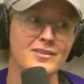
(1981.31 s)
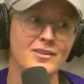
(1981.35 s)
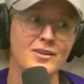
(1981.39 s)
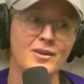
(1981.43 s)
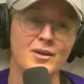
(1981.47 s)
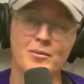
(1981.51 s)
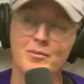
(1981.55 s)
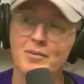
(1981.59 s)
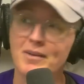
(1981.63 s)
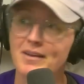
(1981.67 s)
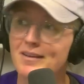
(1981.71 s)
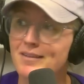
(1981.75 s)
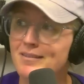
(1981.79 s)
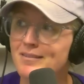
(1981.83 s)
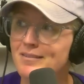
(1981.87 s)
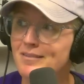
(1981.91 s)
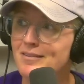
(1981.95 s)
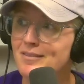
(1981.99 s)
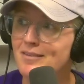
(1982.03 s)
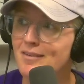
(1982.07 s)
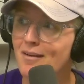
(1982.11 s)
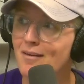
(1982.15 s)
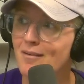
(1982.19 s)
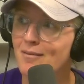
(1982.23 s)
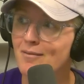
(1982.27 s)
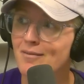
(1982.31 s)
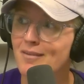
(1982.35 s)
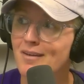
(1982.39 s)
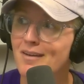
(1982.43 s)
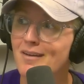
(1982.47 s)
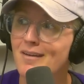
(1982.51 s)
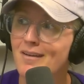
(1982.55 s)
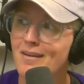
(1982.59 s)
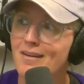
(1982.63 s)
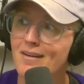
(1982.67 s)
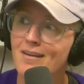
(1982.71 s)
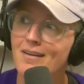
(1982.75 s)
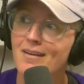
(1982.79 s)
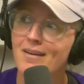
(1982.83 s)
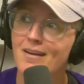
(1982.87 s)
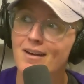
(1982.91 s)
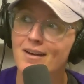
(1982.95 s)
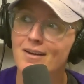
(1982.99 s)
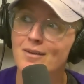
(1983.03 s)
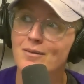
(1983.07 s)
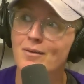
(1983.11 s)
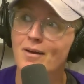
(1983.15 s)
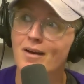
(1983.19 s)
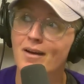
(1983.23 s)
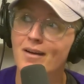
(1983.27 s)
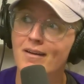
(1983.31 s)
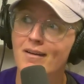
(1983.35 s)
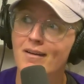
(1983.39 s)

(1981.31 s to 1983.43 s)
look at me. So, anyway.